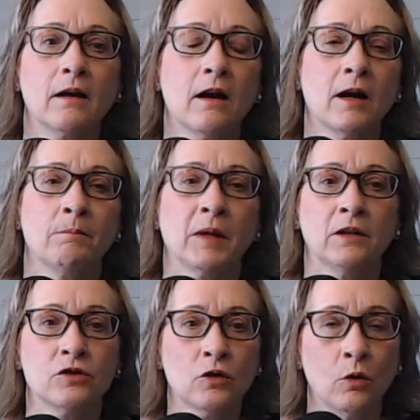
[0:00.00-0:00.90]

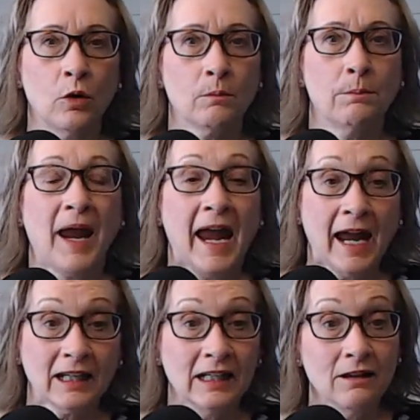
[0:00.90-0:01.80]
And so
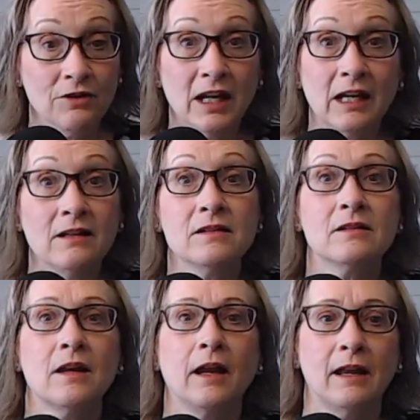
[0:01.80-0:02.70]
packing
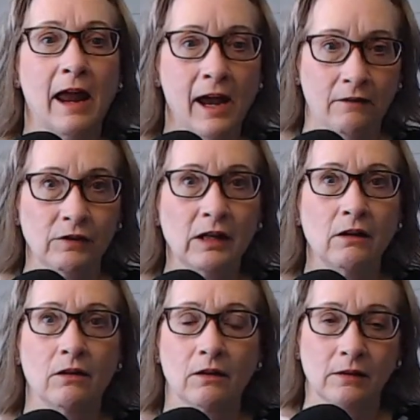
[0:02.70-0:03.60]
things and
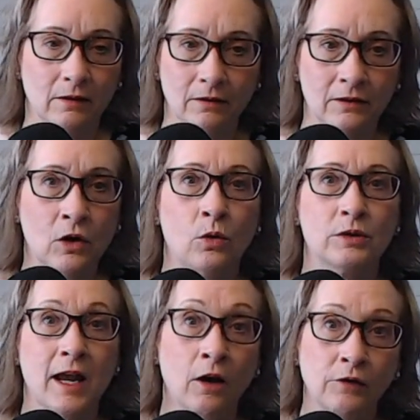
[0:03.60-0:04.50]
having
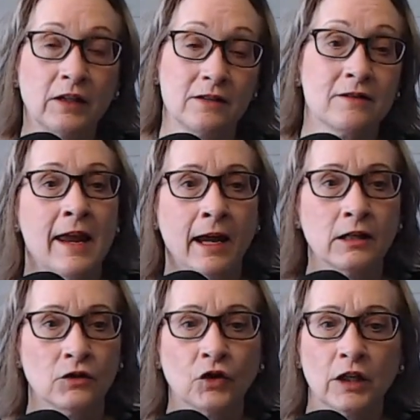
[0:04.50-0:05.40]
those healthy
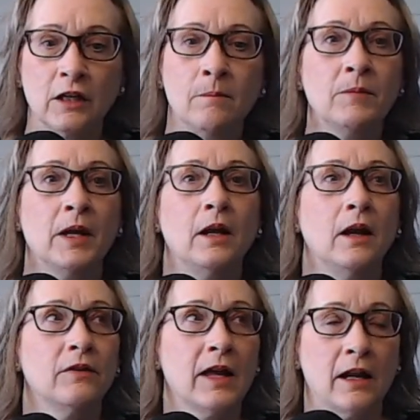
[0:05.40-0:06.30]
snacks for him
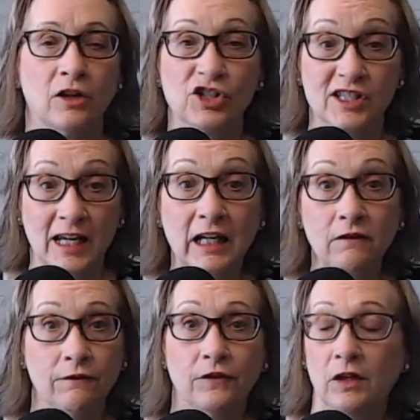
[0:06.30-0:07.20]
that are
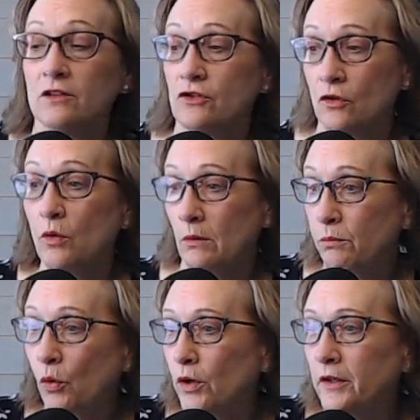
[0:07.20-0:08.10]
safe is so
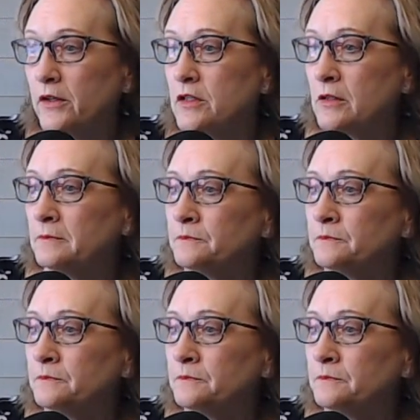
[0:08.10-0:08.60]
important.